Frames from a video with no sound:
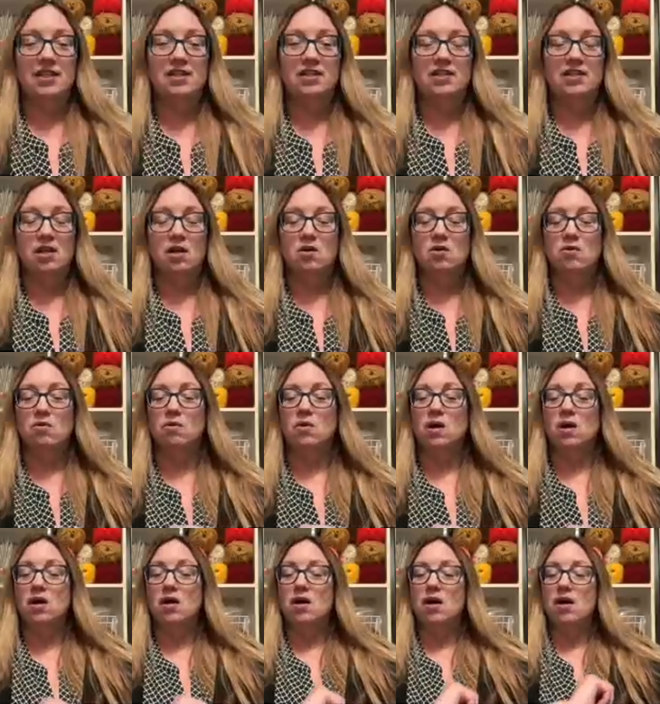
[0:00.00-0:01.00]
So,
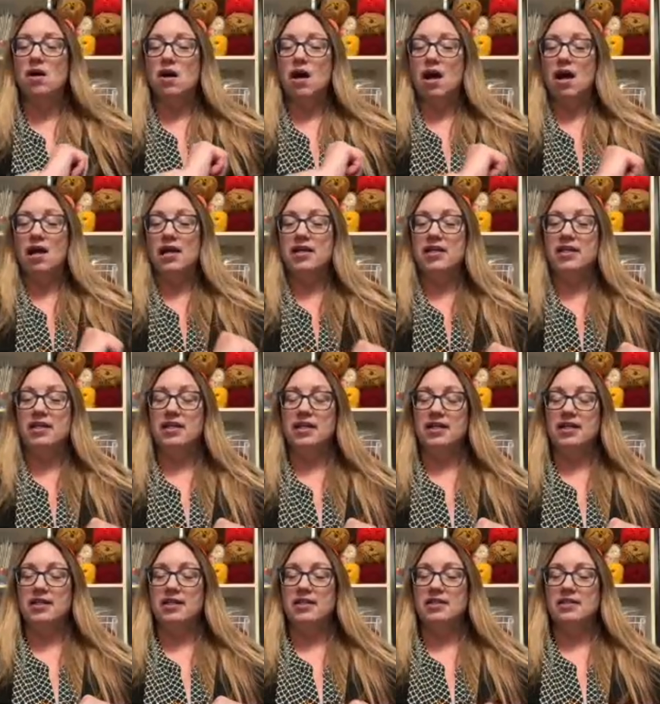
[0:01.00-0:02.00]
I
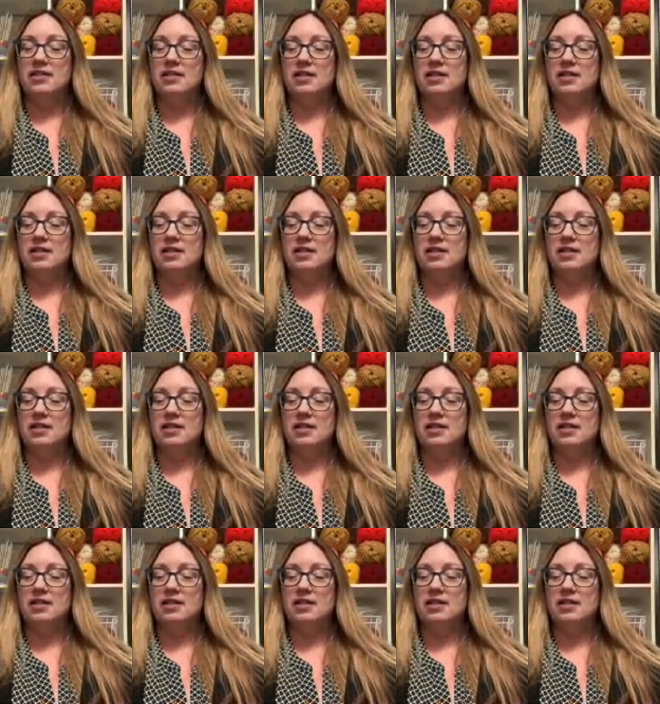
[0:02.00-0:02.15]
can